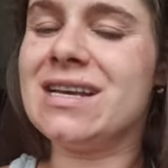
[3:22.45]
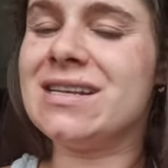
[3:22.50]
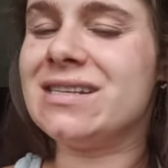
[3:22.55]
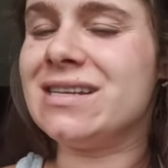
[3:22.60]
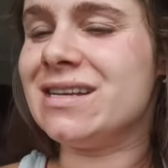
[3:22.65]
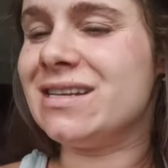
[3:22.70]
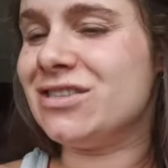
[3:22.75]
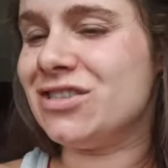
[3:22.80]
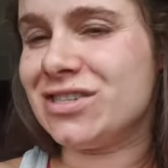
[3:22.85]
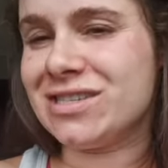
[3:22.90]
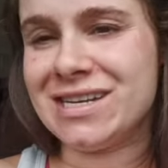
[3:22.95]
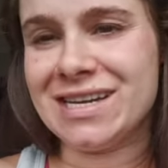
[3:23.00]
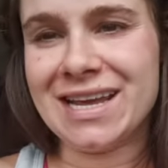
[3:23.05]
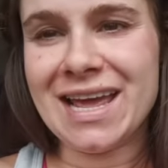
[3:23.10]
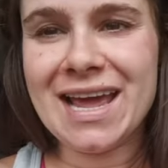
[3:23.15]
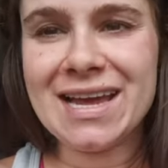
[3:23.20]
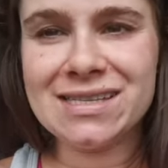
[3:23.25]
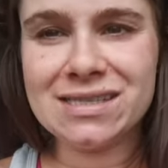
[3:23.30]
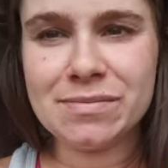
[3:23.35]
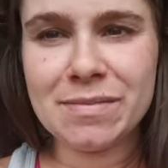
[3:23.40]
as a just in
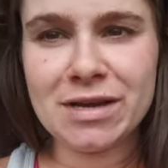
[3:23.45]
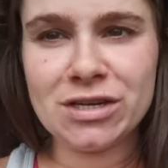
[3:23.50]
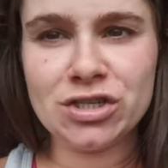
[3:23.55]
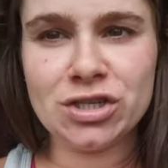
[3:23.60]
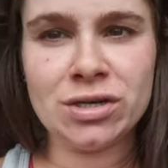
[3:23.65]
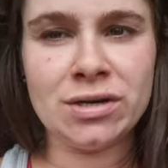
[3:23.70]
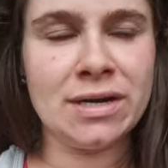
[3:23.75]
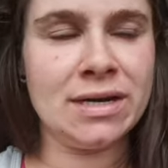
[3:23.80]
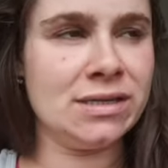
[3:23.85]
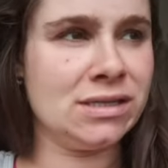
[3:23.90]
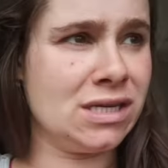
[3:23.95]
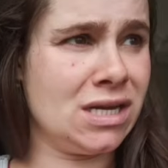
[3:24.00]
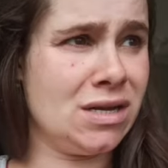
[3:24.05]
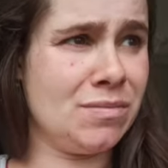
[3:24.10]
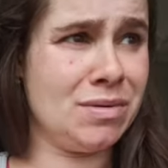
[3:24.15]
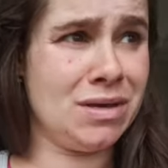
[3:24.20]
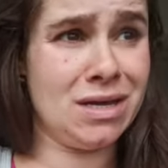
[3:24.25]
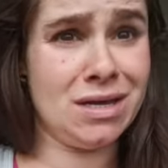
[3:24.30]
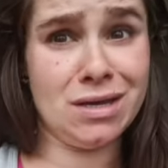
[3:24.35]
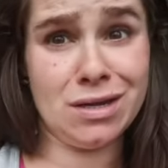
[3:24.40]
case measure and it's going to
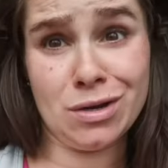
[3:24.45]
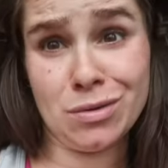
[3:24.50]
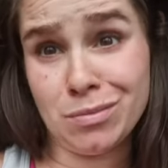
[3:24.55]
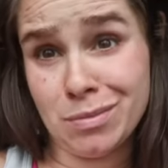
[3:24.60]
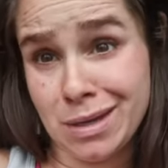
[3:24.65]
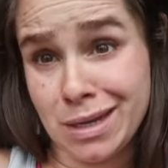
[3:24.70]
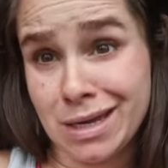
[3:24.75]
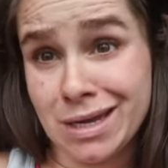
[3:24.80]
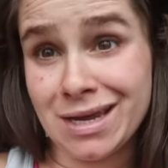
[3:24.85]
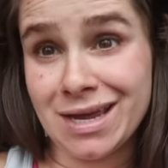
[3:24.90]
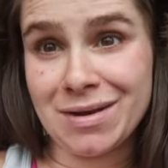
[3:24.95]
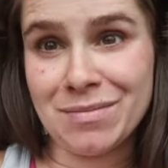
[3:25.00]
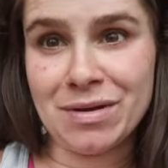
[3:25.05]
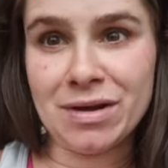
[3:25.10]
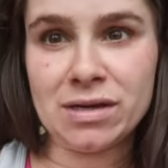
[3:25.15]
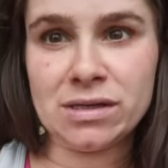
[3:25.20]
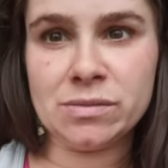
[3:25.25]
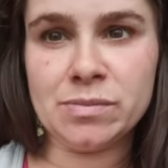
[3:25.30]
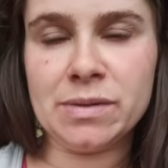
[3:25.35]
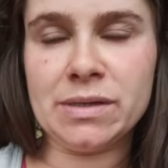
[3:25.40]
be, you know, me and my
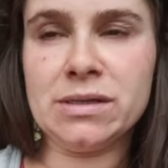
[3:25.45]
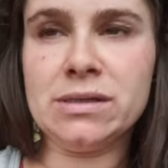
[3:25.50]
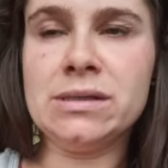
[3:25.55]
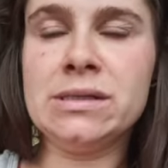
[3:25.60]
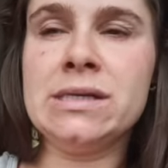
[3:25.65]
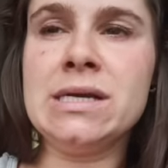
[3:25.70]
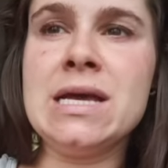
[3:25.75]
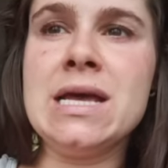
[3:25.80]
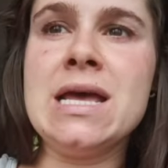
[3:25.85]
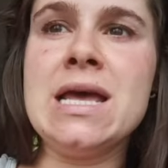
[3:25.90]
husband,